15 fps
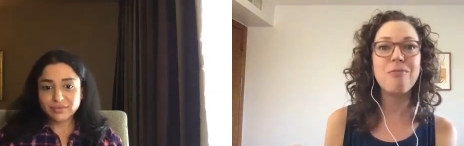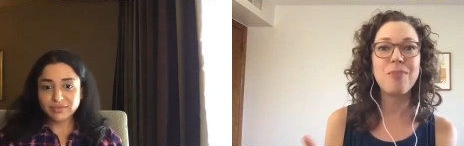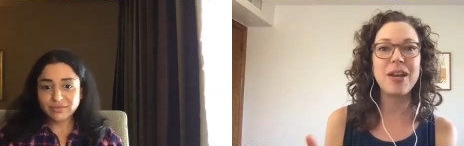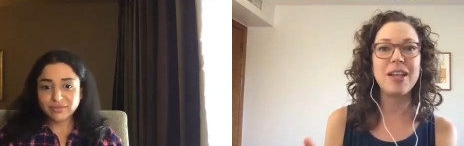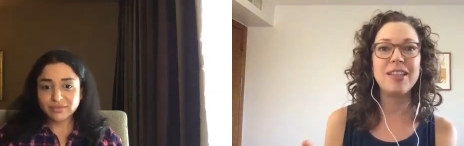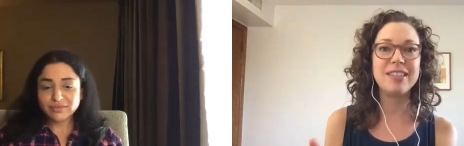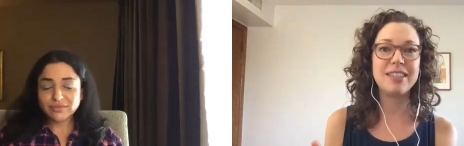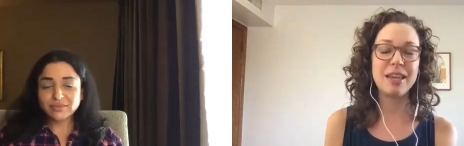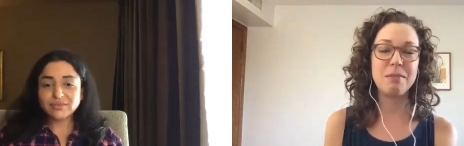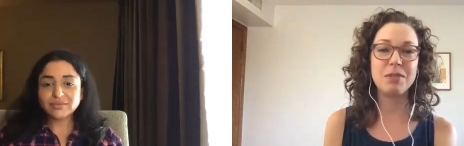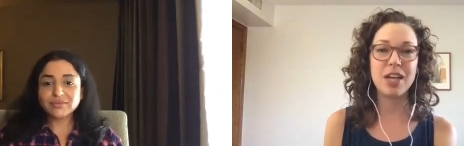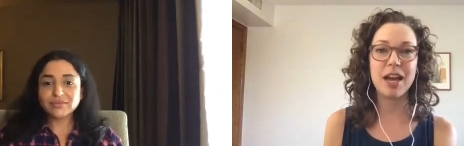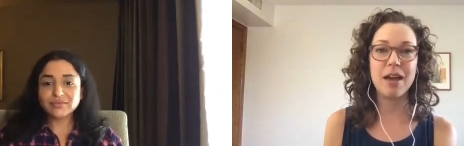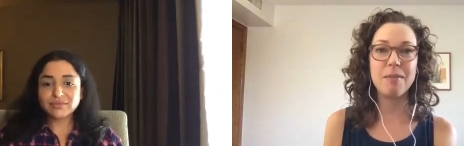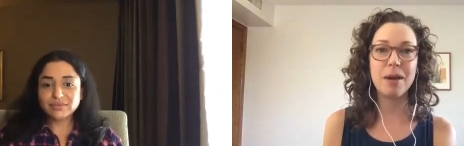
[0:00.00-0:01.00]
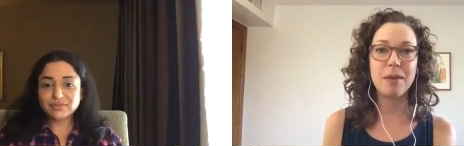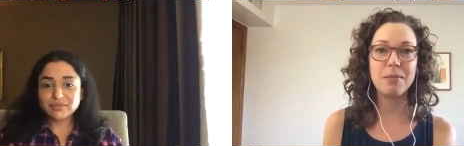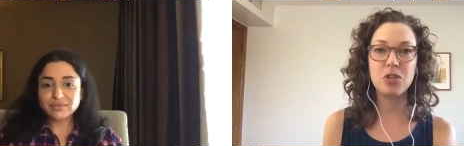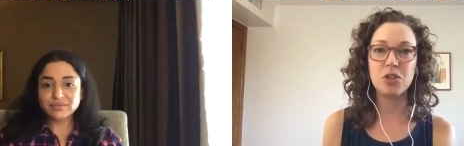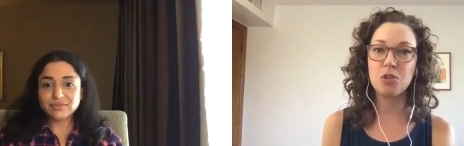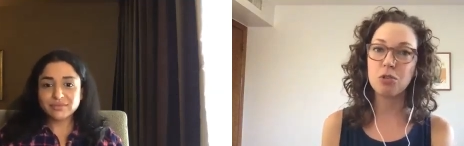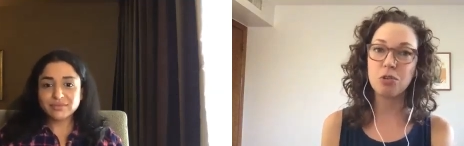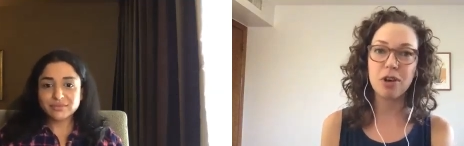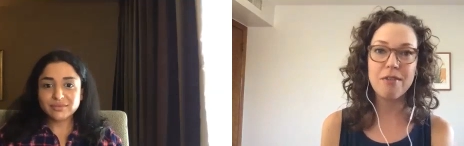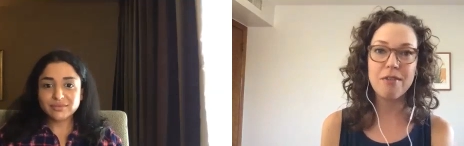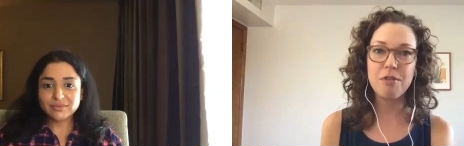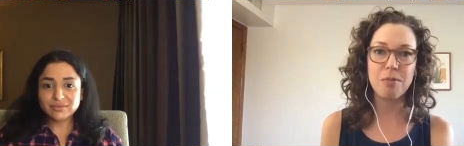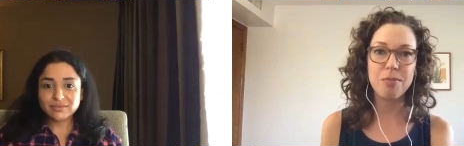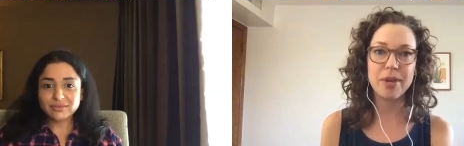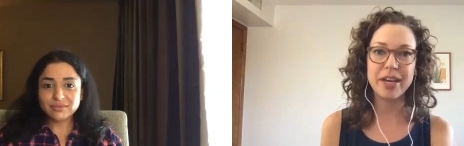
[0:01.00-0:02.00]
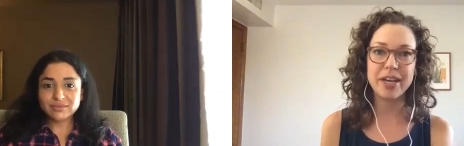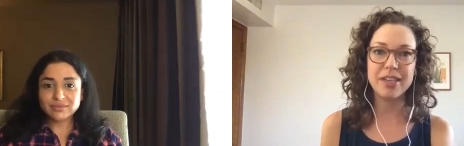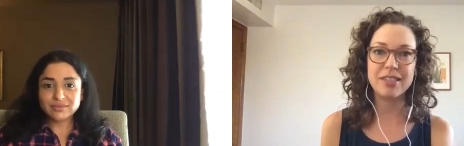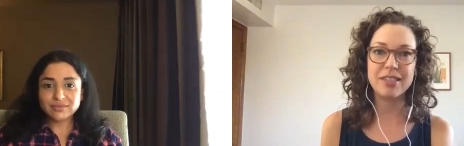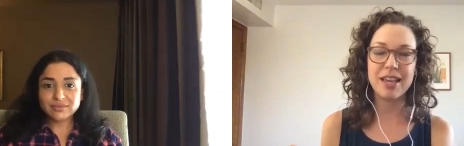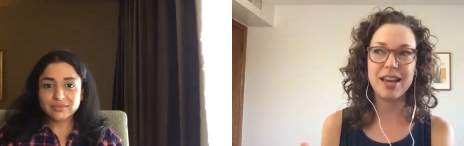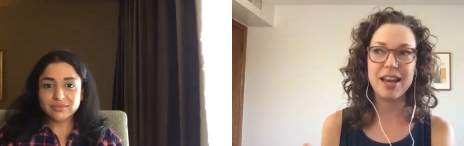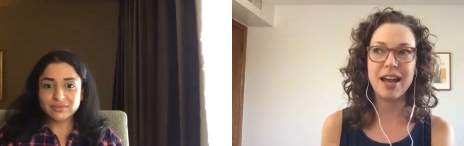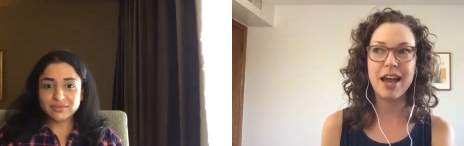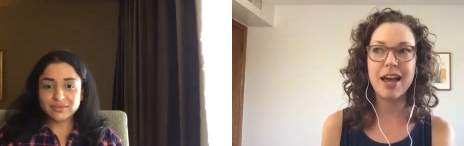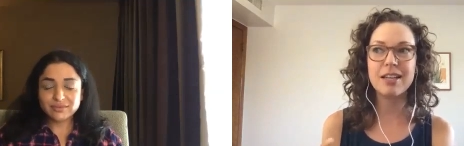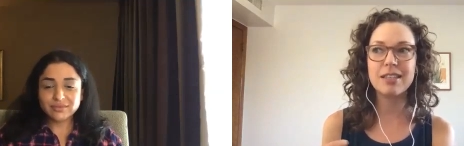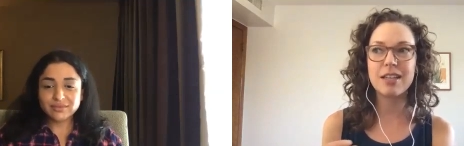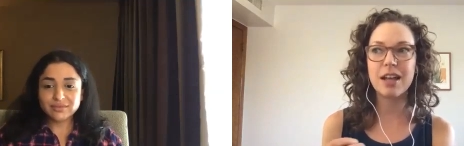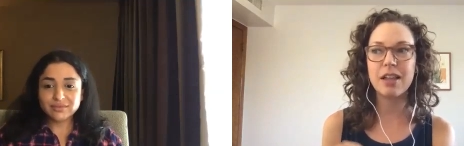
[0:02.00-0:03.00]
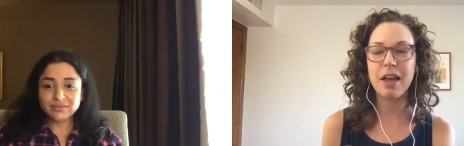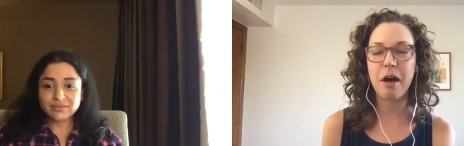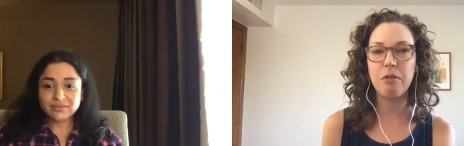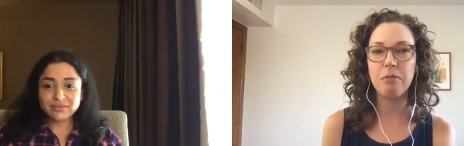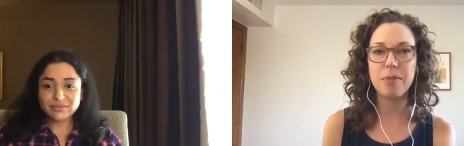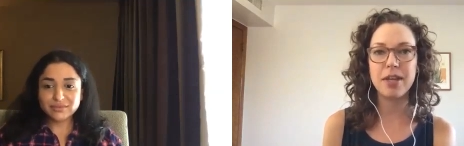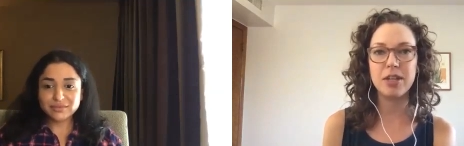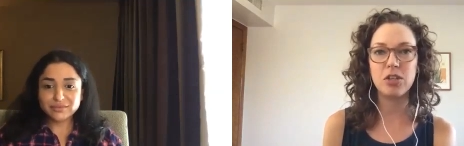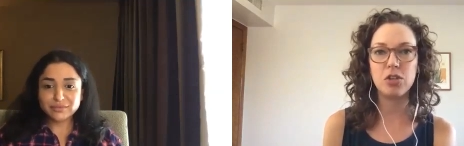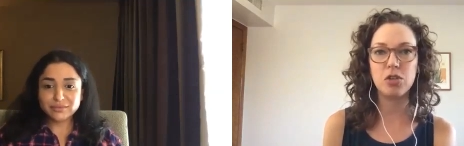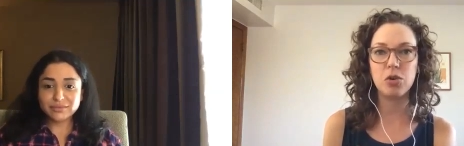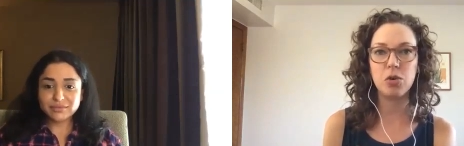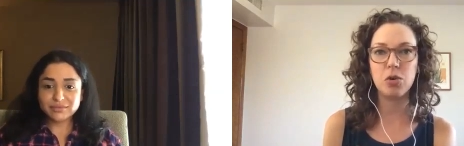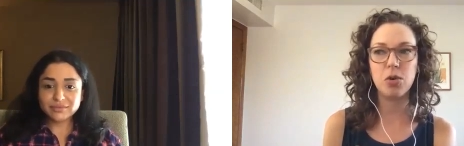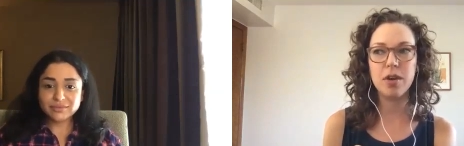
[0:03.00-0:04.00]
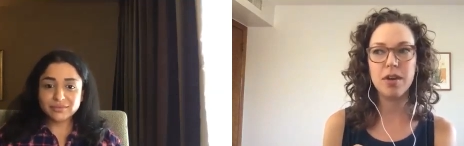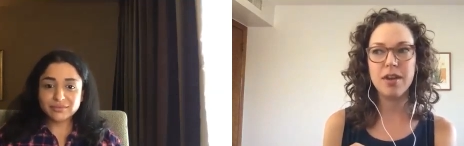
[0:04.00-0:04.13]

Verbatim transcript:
Speaker 1: But at the same time, I'm so grateful because it has allowed me to